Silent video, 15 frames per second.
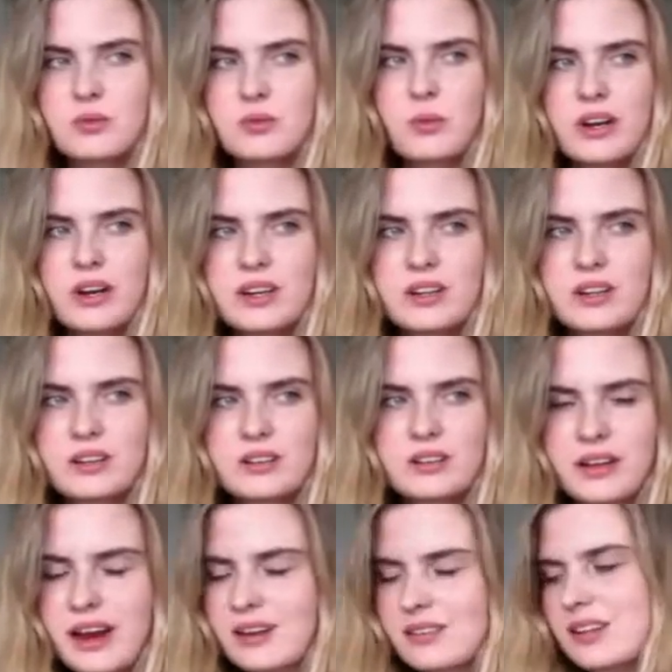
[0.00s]

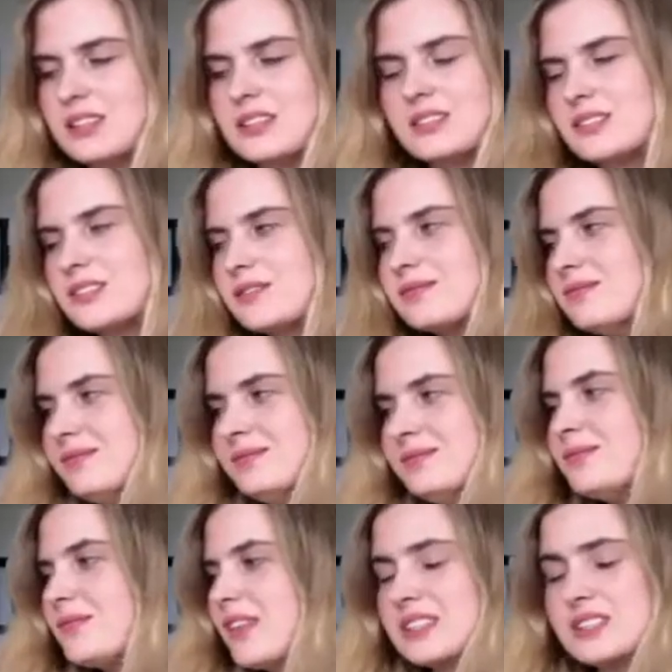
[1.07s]
that's
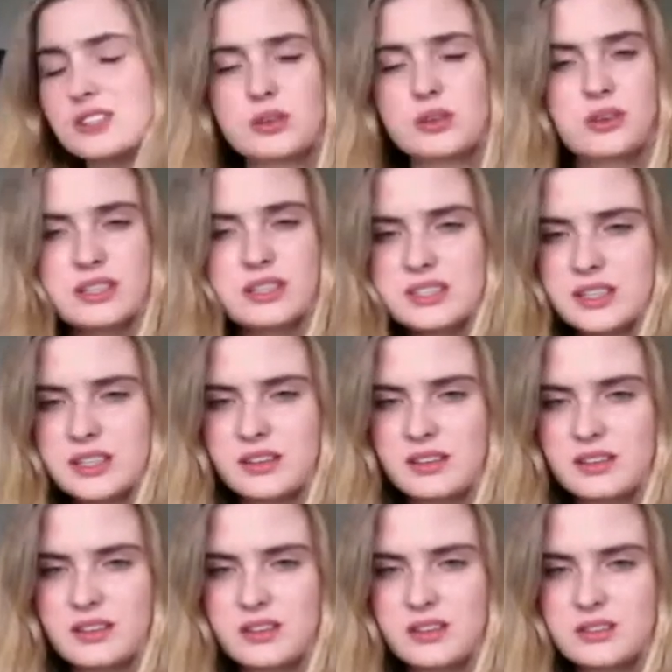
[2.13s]
that's so great to
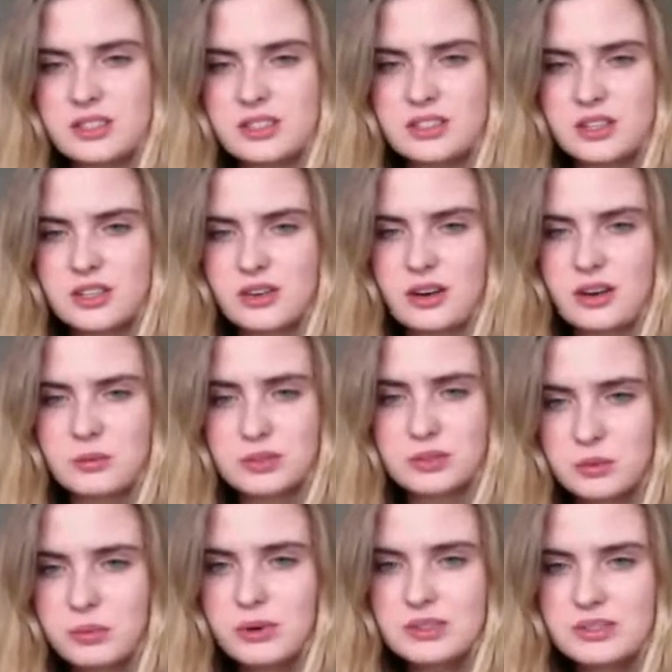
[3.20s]
hear that there's such an
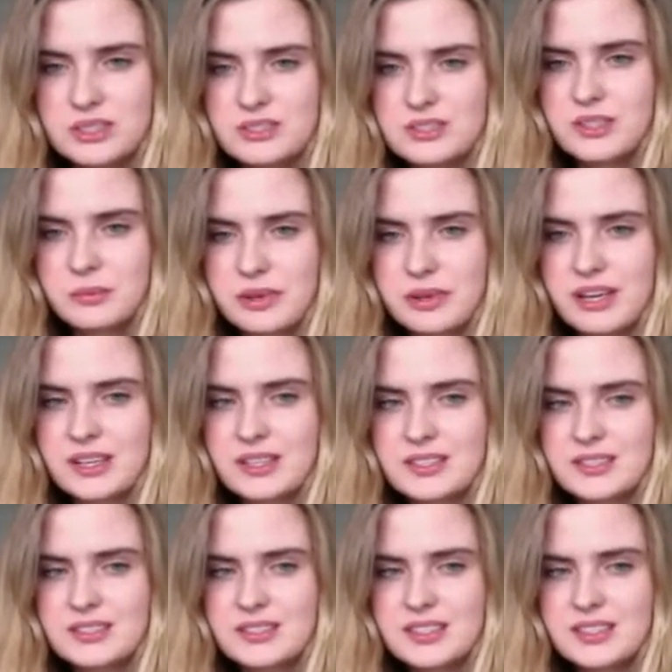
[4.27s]
incredible support system,
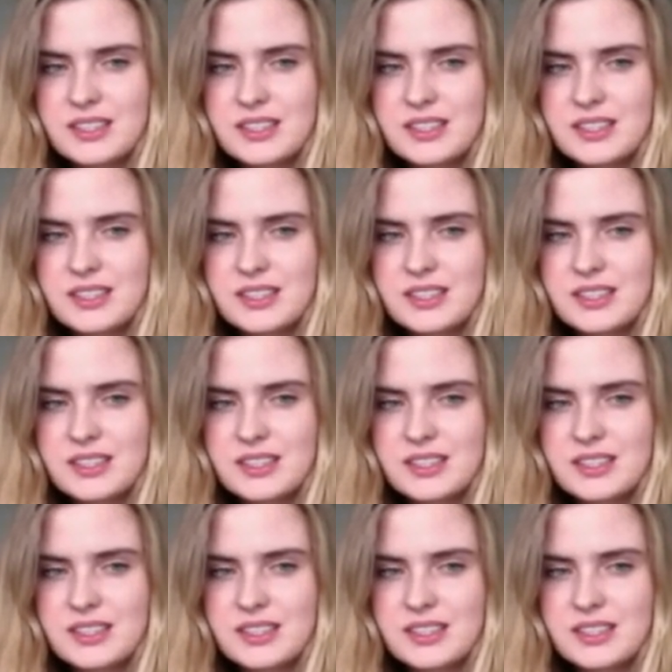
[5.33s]
because